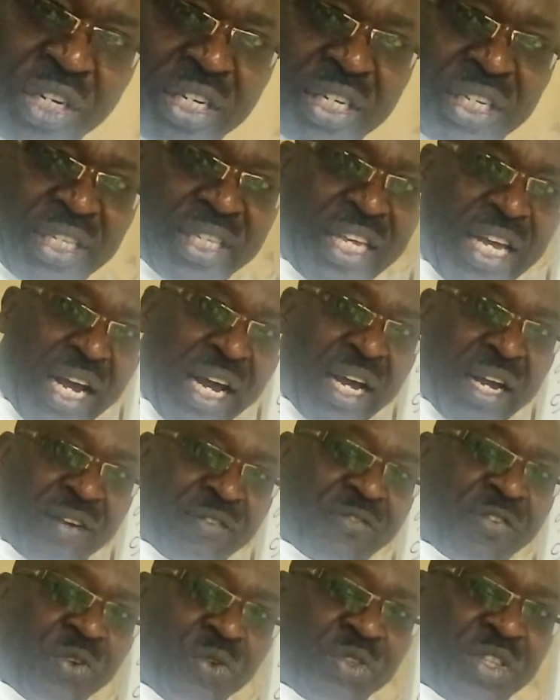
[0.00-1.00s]
there are
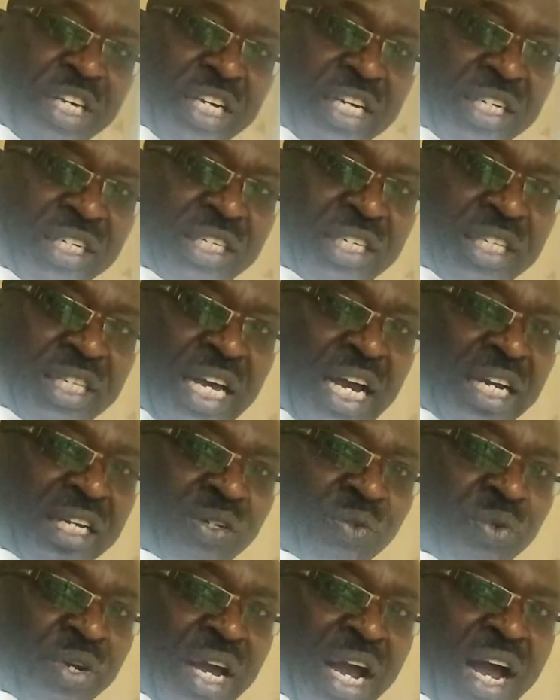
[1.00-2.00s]
few things that
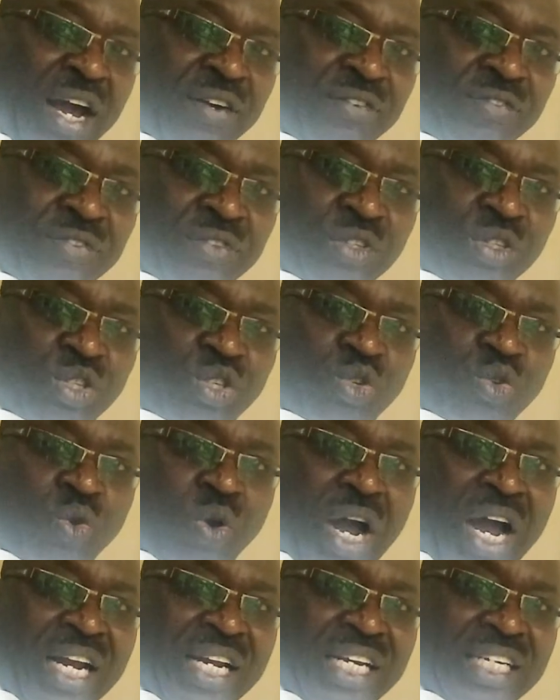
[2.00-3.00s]
we have to
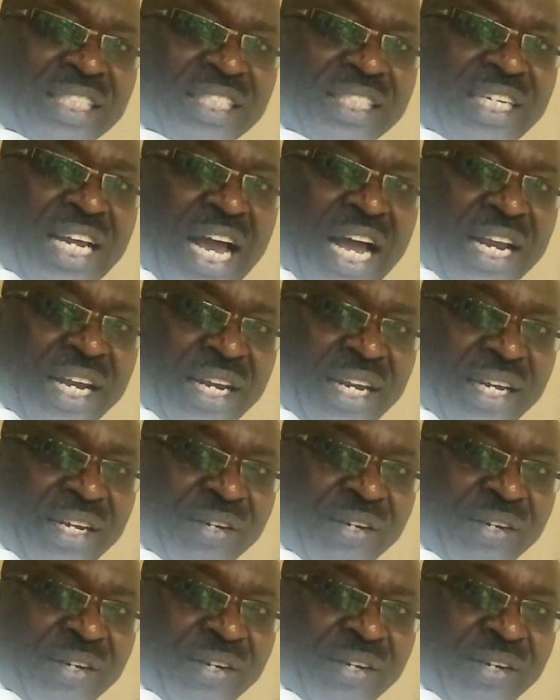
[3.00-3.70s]
understand.